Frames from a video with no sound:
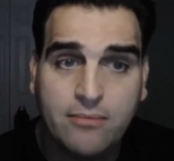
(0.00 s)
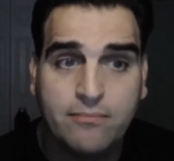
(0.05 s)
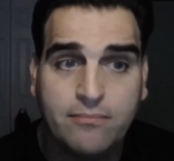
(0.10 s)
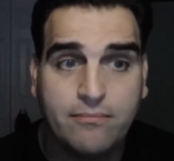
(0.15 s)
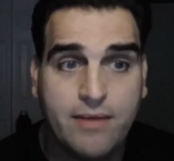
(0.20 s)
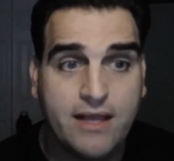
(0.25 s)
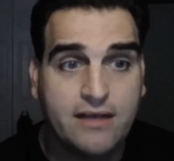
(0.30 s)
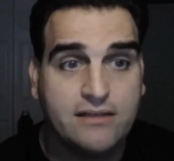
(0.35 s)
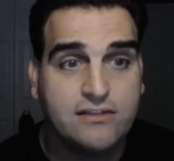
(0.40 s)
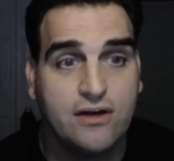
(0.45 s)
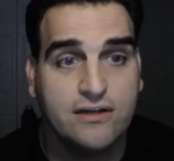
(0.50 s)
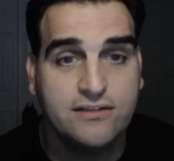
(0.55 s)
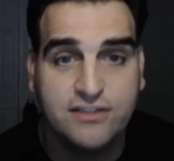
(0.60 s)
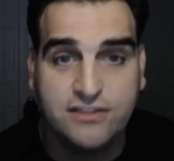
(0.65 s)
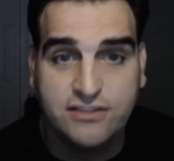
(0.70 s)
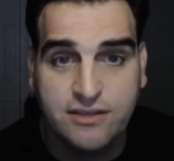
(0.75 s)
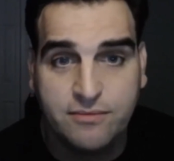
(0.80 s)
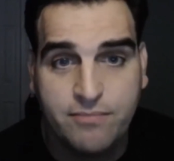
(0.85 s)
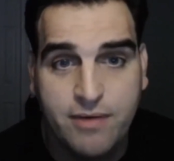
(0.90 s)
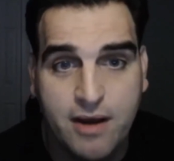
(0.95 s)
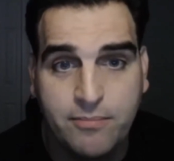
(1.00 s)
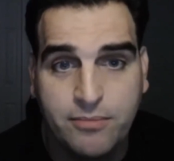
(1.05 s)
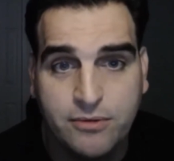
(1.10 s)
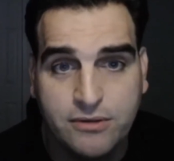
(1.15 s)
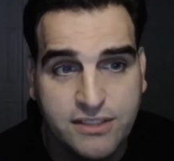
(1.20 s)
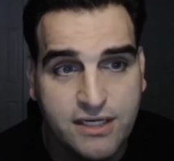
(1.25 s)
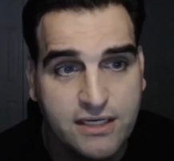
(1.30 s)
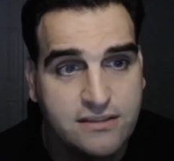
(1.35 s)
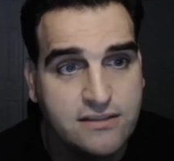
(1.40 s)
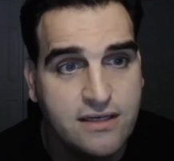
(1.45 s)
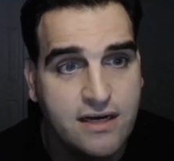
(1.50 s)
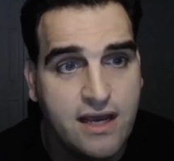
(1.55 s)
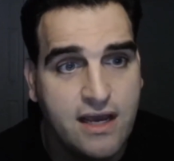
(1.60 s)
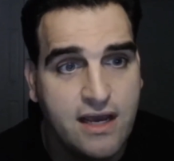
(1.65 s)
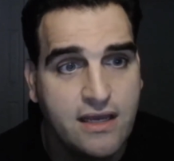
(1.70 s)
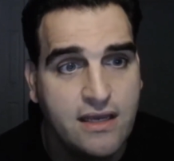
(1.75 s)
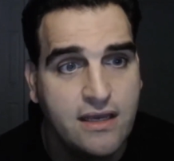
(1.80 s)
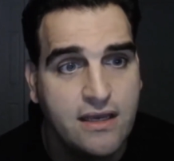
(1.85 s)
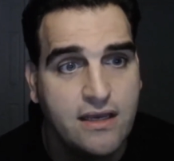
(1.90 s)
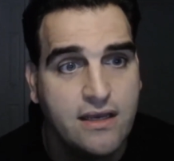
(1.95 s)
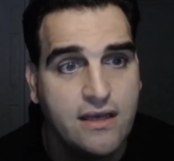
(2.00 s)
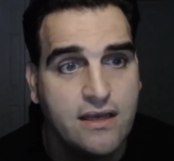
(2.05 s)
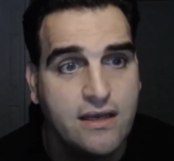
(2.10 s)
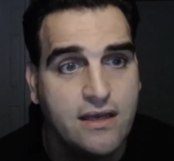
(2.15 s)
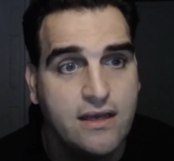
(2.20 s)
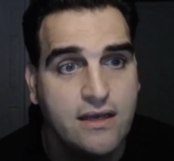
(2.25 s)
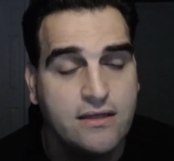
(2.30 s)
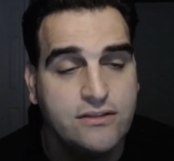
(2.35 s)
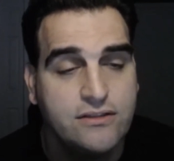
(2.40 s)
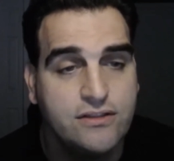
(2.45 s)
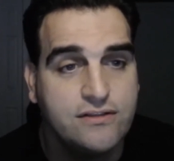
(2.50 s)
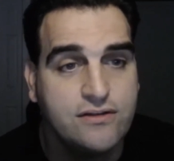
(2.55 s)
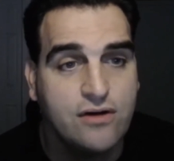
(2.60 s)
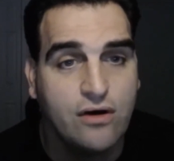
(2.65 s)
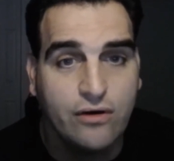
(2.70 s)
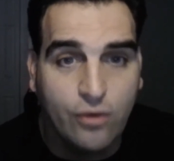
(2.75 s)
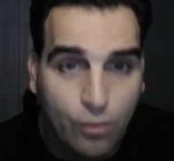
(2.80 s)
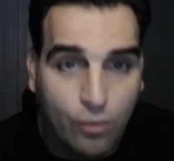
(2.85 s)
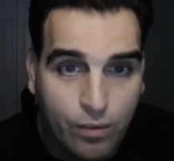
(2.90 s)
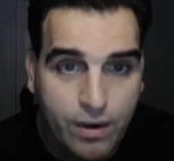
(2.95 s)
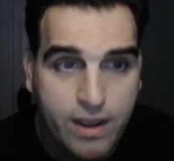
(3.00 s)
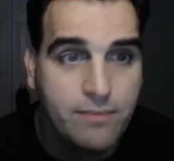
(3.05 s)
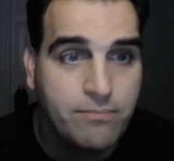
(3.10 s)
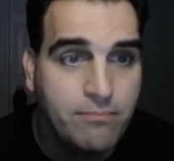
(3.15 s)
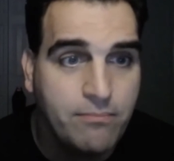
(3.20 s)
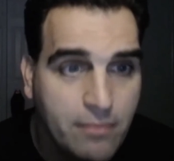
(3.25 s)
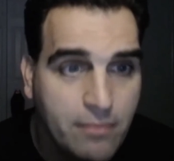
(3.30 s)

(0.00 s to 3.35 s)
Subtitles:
made sausage and peppers yesterday, just on a whim.